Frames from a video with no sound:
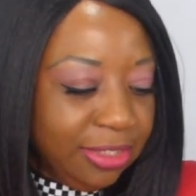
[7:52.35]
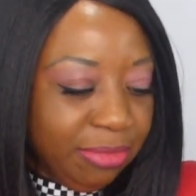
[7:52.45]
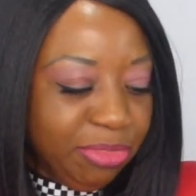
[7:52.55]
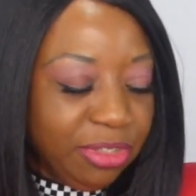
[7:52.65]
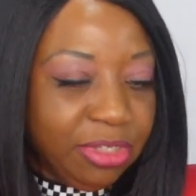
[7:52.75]
So
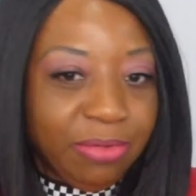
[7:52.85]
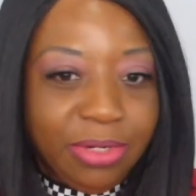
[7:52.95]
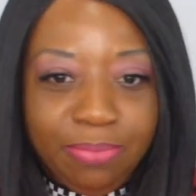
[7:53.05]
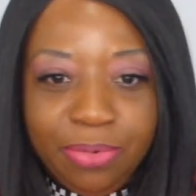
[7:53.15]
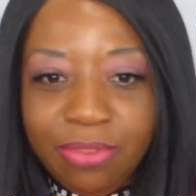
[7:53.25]
I'm just
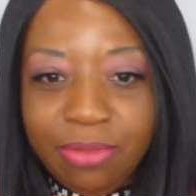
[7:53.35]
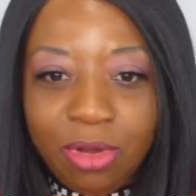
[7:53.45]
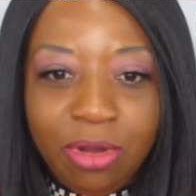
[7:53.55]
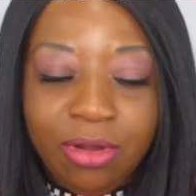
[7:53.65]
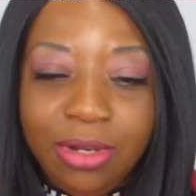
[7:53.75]
going to put them
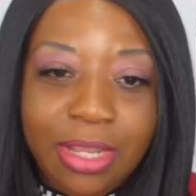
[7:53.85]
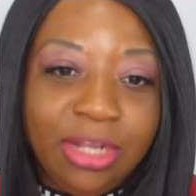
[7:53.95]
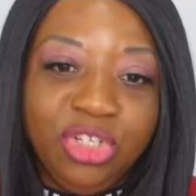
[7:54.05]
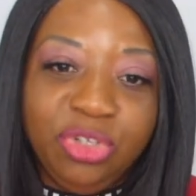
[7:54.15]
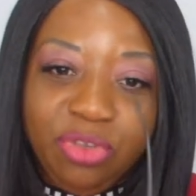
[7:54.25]
on
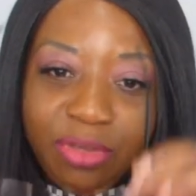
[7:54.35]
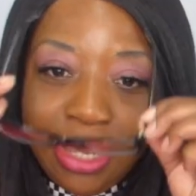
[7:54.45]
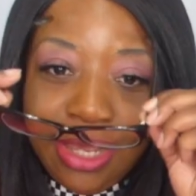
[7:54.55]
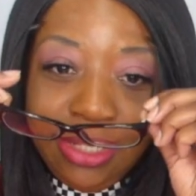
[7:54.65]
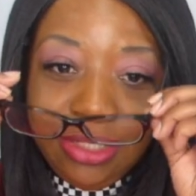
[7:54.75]
and show you
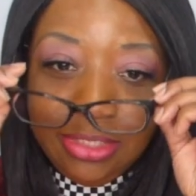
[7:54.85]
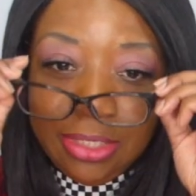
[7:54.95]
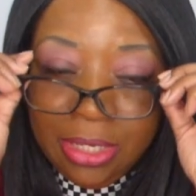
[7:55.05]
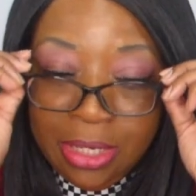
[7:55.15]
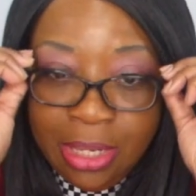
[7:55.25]
guys.
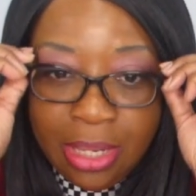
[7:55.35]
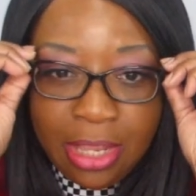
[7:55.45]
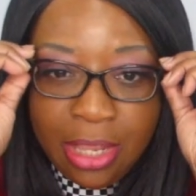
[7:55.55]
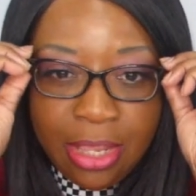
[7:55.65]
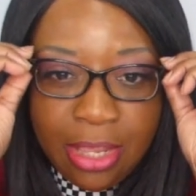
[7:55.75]

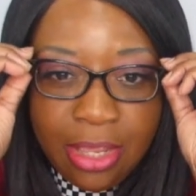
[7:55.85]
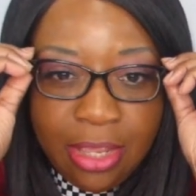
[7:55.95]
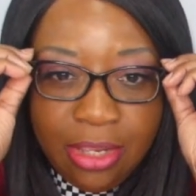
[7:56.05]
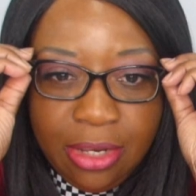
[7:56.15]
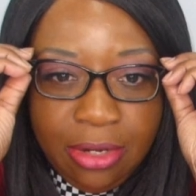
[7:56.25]

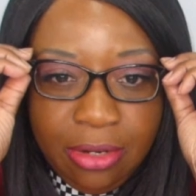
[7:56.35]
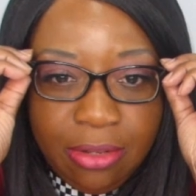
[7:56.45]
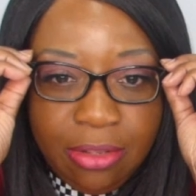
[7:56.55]
And